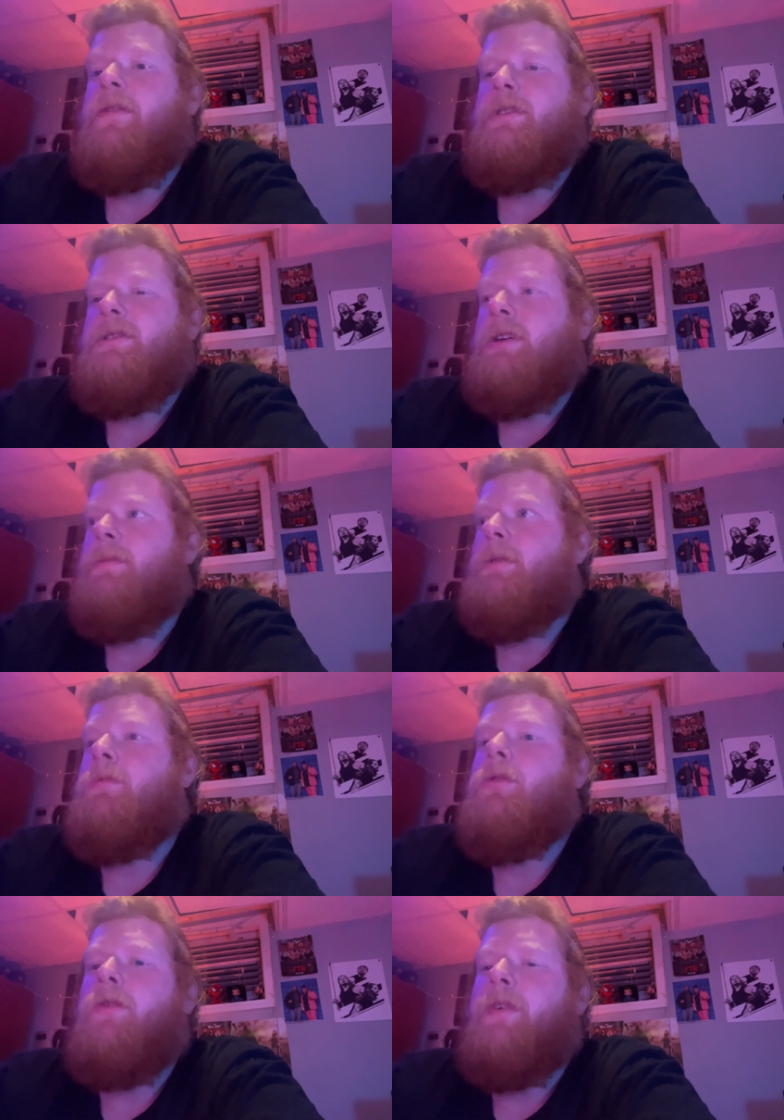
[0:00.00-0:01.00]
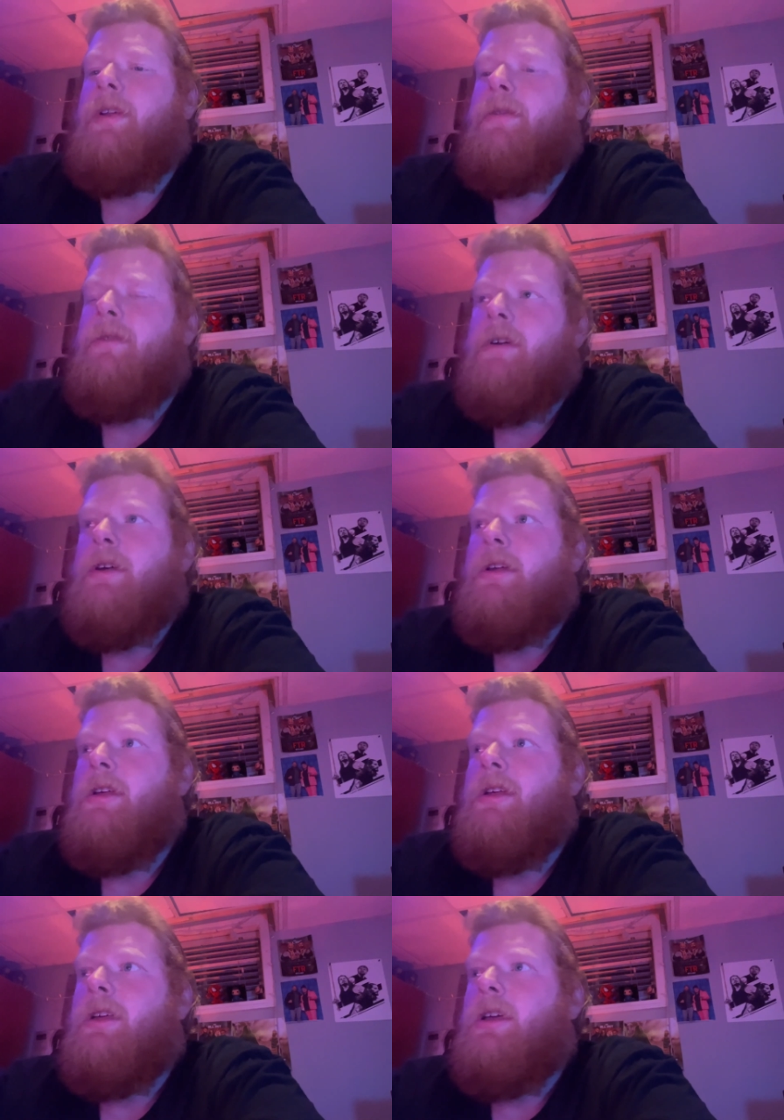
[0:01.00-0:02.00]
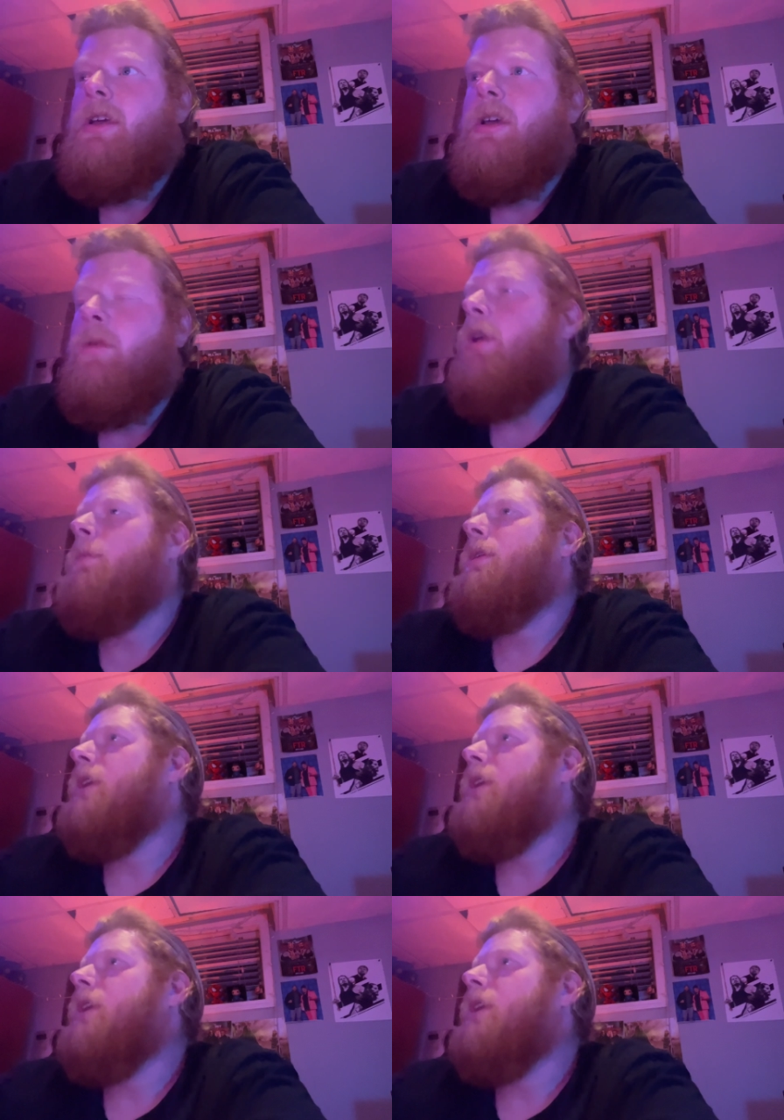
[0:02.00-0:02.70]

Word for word: it's uh, been proven. What about